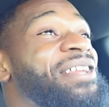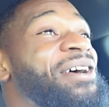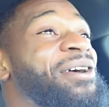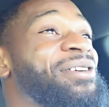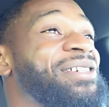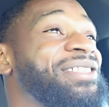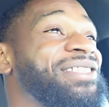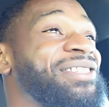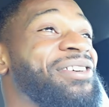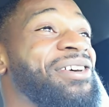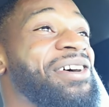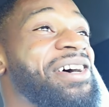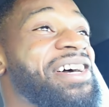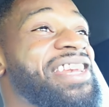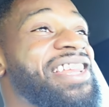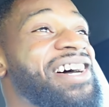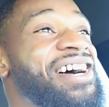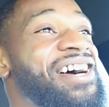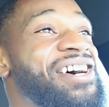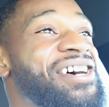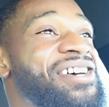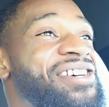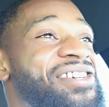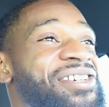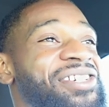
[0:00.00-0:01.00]
know what's going
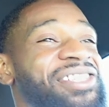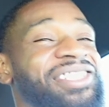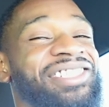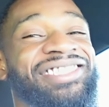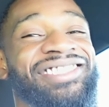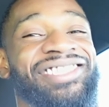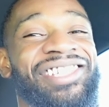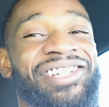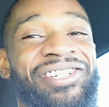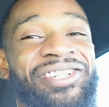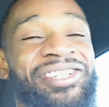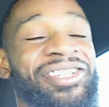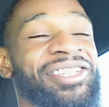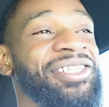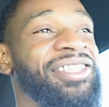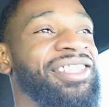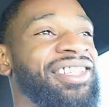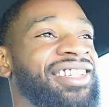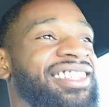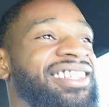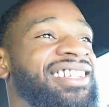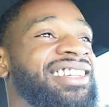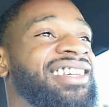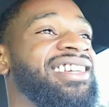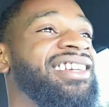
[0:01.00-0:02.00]
on. So,
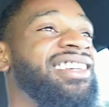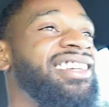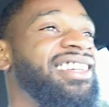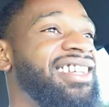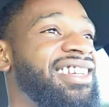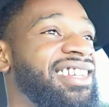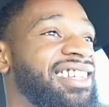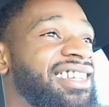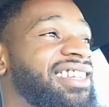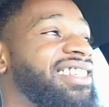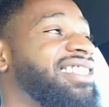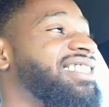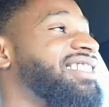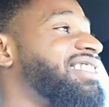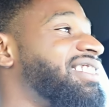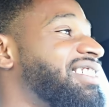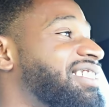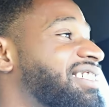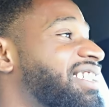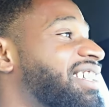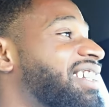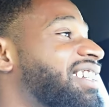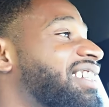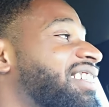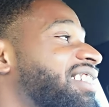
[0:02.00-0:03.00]

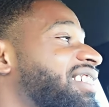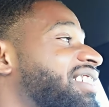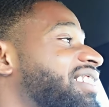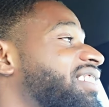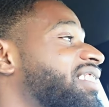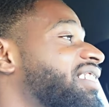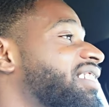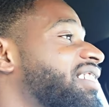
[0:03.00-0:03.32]
shit.